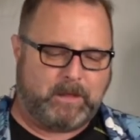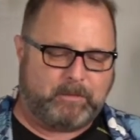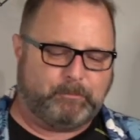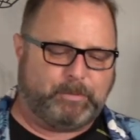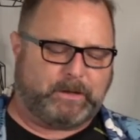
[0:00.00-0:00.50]

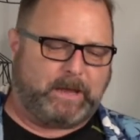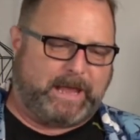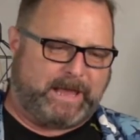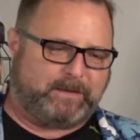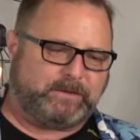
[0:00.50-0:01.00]
But
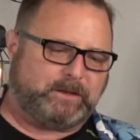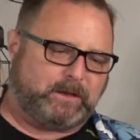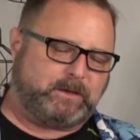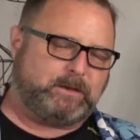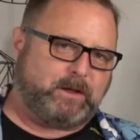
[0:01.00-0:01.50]
having
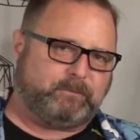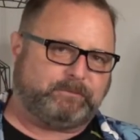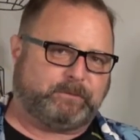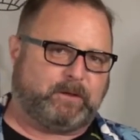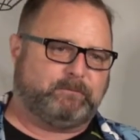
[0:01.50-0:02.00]

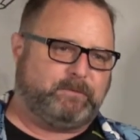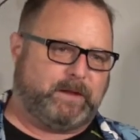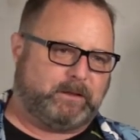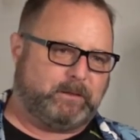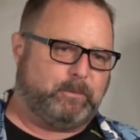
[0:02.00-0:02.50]
enough
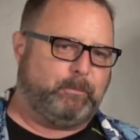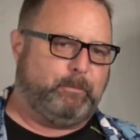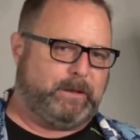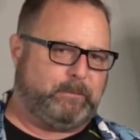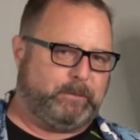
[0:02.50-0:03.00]
available
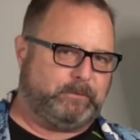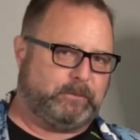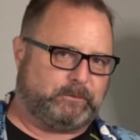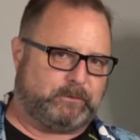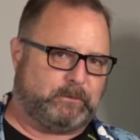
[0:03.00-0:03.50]
bit
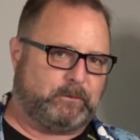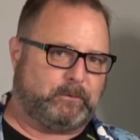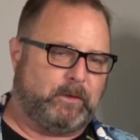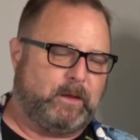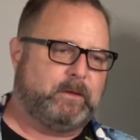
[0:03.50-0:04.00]

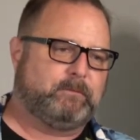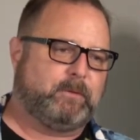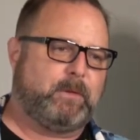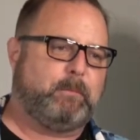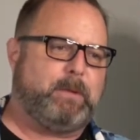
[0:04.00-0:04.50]
positions for
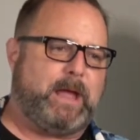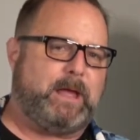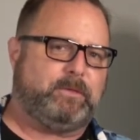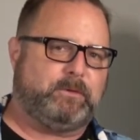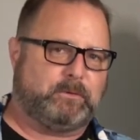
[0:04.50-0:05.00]
the
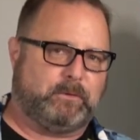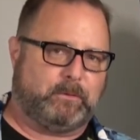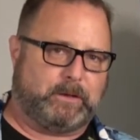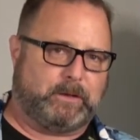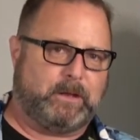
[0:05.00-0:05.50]
math you're
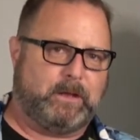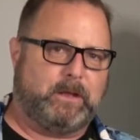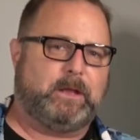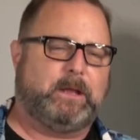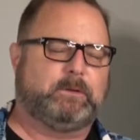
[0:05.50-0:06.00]
doing
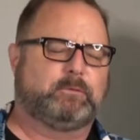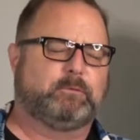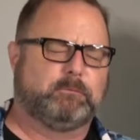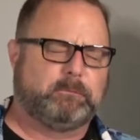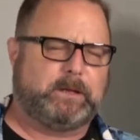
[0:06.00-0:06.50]
is
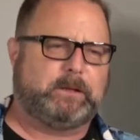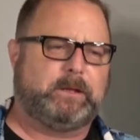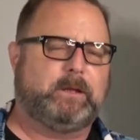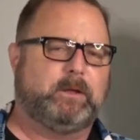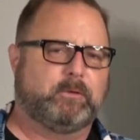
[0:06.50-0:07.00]

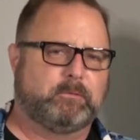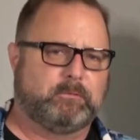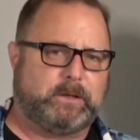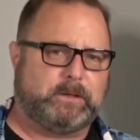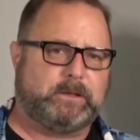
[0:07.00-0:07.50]
really,
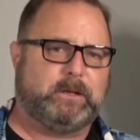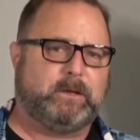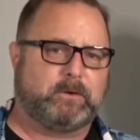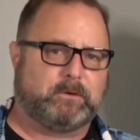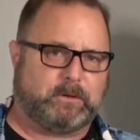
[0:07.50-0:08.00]

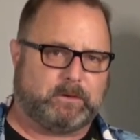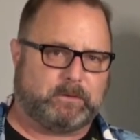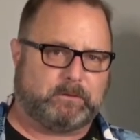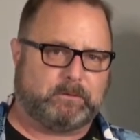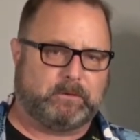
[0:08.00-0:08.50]
really
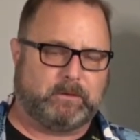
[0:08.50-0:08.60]
critical.